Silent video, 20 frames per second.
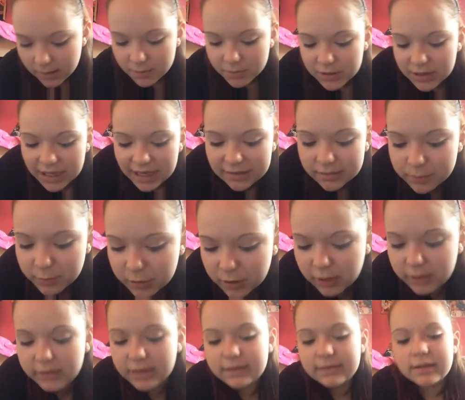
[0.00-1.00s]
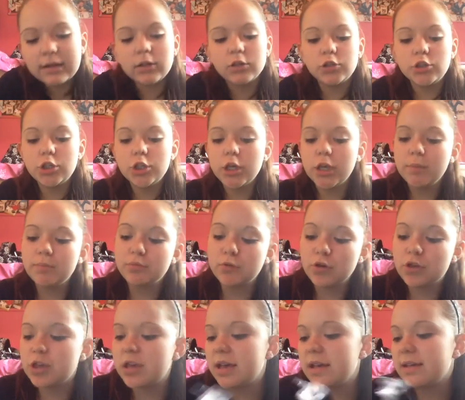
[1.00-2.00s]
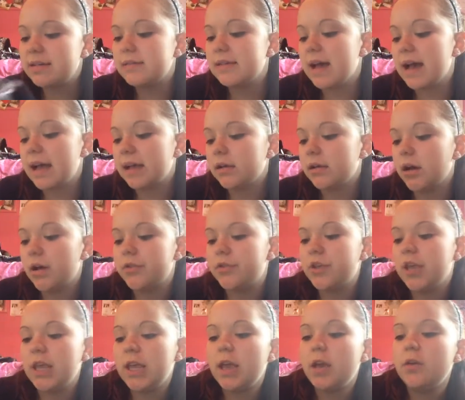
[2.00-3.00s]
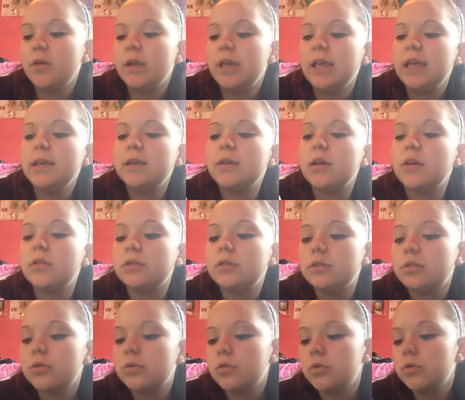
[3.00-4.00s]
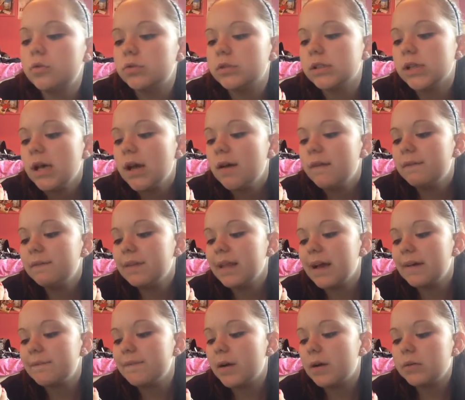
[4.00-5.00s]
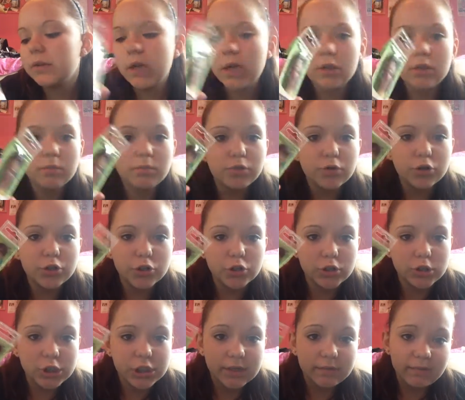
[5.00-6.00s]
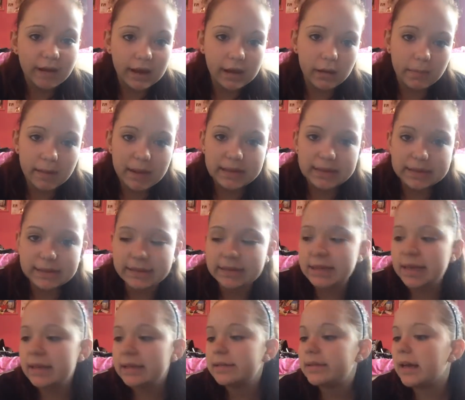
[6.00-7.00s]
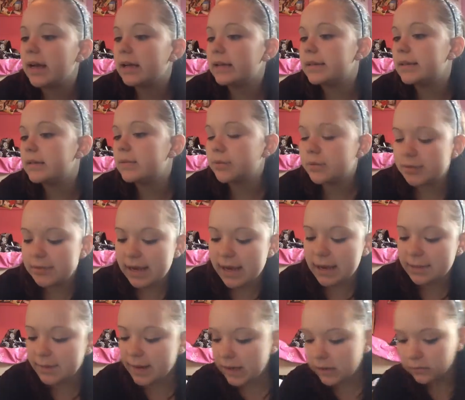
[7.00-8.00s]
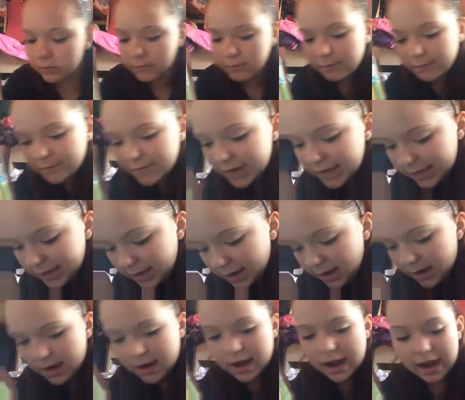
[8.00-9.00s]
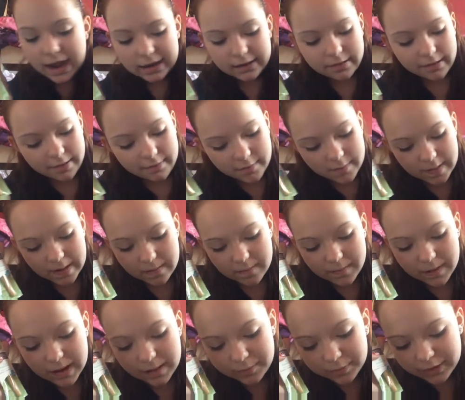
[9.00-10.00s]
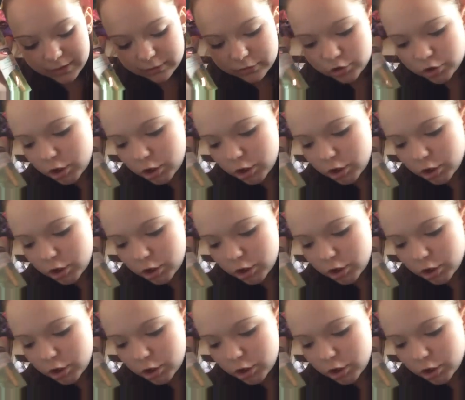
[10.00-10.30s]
But last but not least, I got two brushes. I got the Eco Tools flat foundation brush because she recommended this, and this was £9 something. I can't remember, but it was